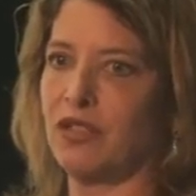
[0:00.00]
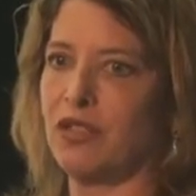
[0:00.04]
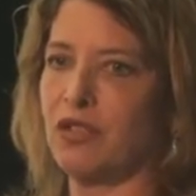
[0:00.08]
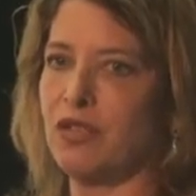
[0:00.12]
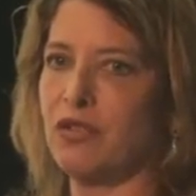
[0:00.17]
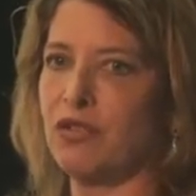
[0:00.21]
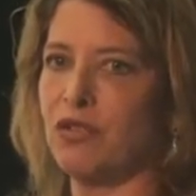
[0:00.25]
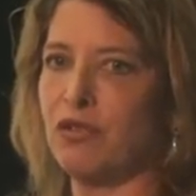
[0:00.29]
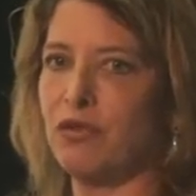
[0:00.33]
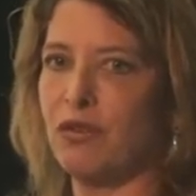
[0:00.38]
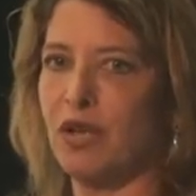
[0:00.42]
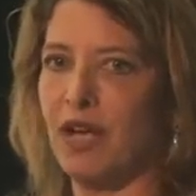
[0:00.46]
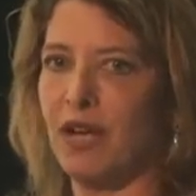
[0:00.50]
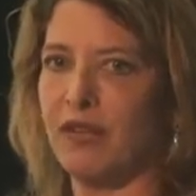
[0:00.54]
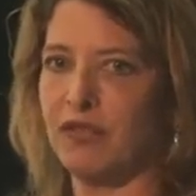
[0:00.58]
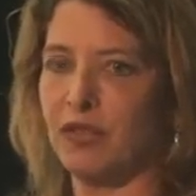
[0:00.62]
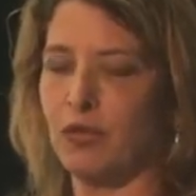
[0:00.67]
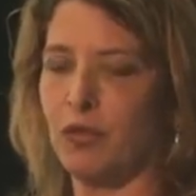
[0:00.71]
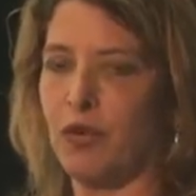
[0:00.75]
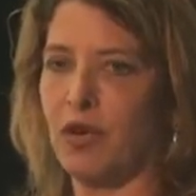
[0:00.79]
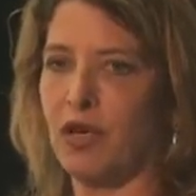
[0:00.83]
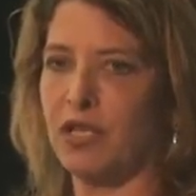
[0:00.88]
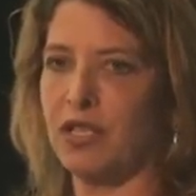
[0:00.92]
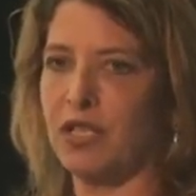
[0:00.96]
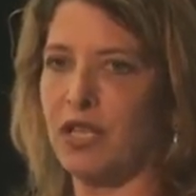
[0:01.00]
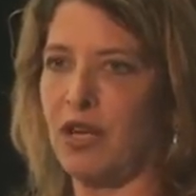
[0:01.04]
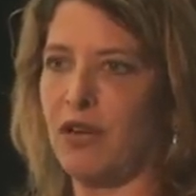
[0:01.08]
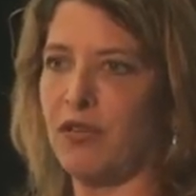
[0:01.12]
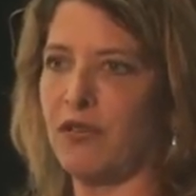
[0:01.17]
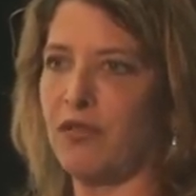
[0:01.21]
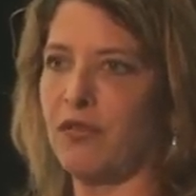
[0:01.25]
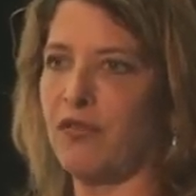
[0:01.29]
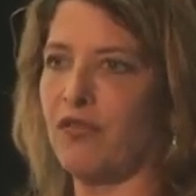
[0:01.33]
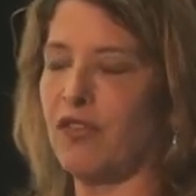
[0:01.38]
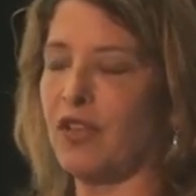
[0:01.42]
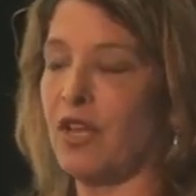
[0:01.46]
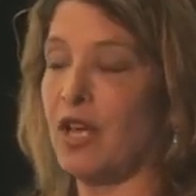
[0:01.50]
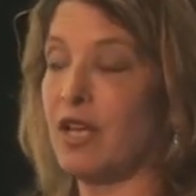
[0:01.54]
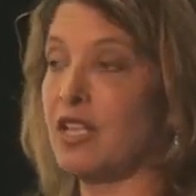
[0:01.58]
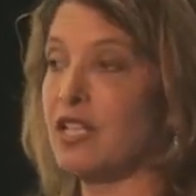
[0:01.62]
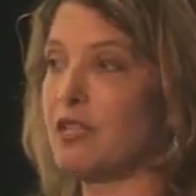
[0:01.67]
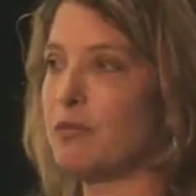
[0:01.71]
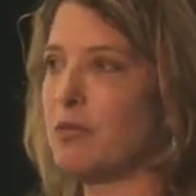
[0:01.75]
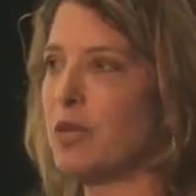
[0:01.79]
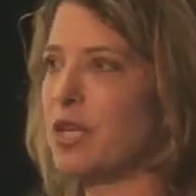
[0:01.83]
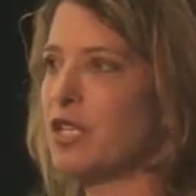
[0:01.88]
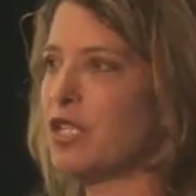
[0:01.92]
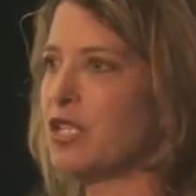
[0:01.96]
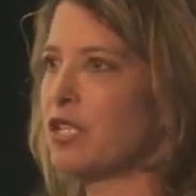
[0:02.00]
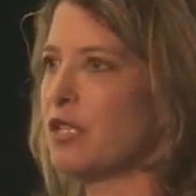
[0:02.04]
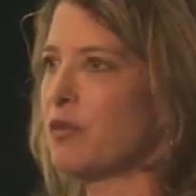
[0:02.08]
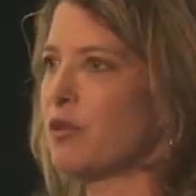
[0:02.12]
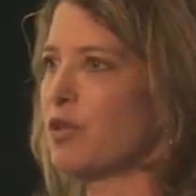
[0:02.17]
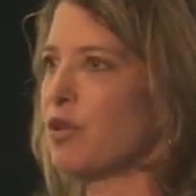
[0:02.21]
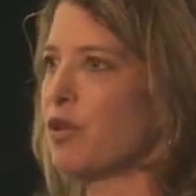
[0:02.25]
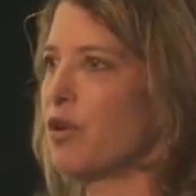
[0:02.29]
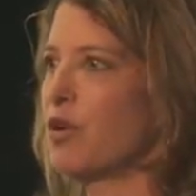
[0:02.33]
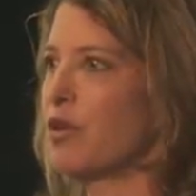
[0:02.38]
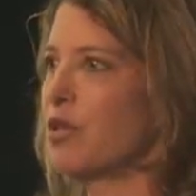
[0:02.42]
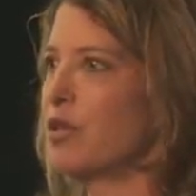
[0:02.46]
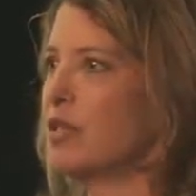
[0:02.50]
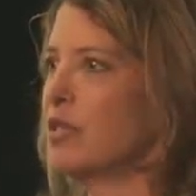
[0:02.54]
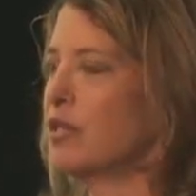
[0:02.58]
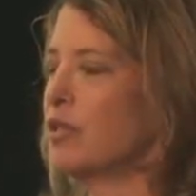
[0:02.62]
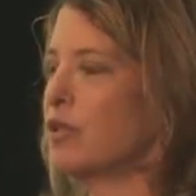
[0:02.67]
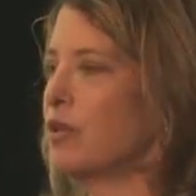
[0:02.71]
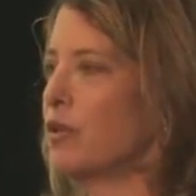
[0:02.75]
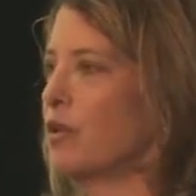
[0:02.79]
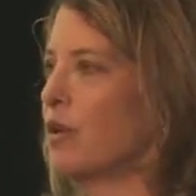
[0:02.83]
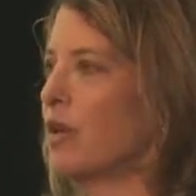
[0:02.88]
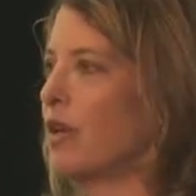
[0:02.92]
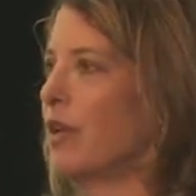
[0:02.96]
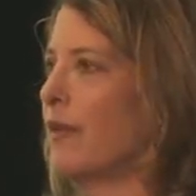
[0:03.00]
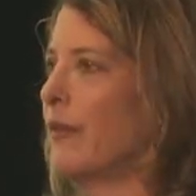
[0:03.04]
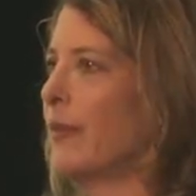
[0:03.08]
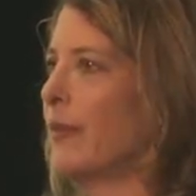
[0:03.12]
So you do have to watch out for that, especially with all these new